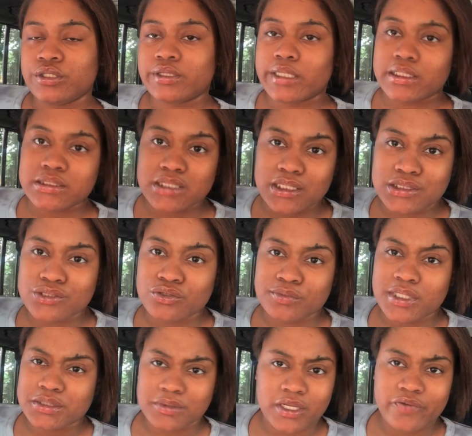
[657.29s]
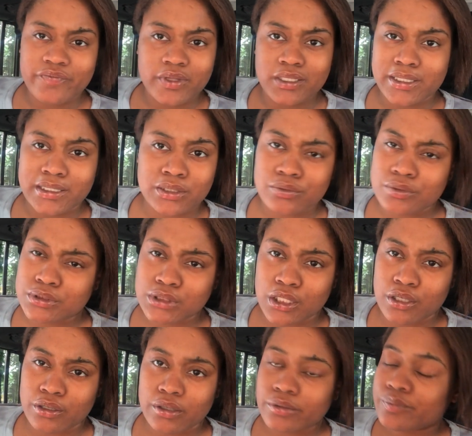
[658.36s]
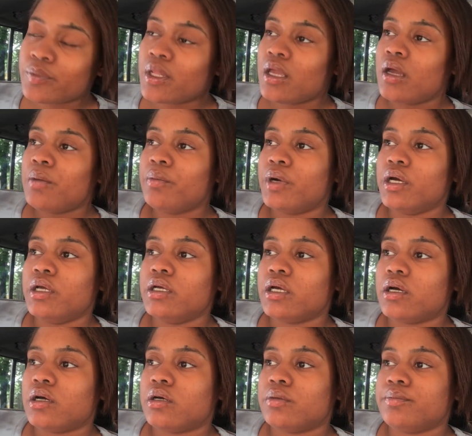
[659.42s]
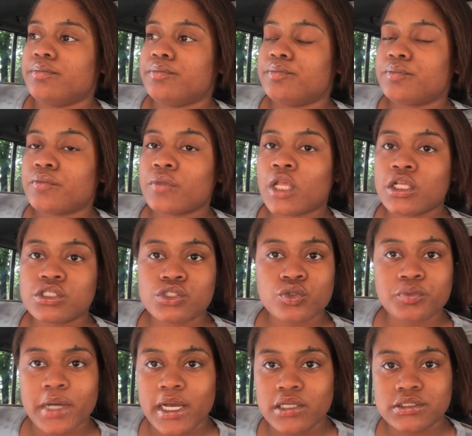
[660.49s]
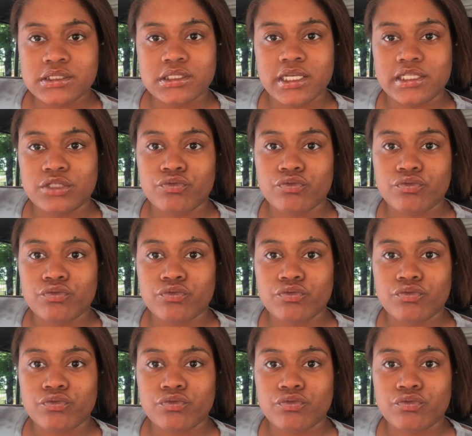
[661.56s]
They say it's 2 miles, but I felt like it was longer. But 2 miles to like